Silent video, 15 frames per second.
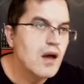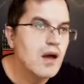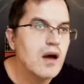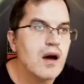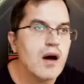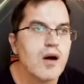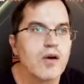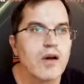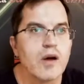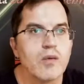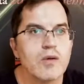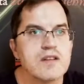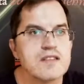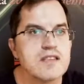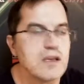Okay,
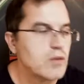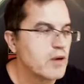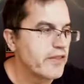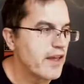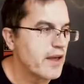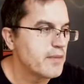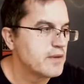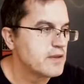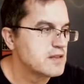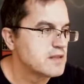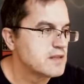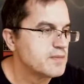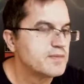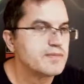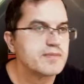we'll see what happens.
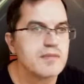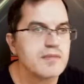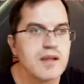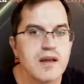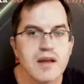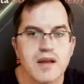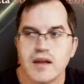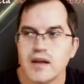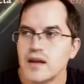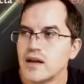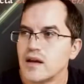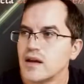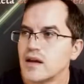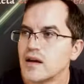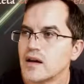
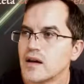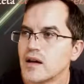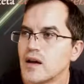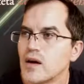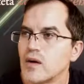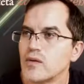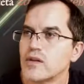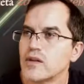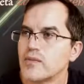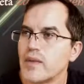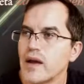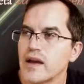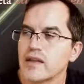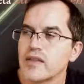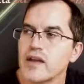Going
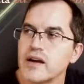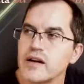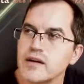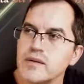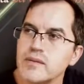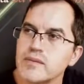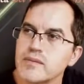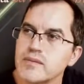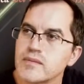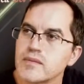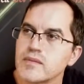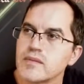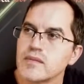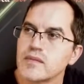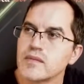back there,
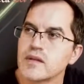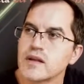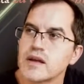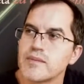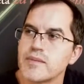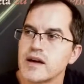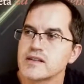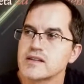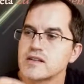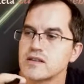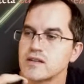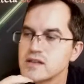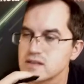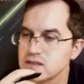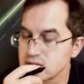capacitor
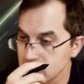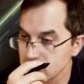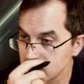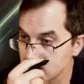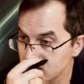as the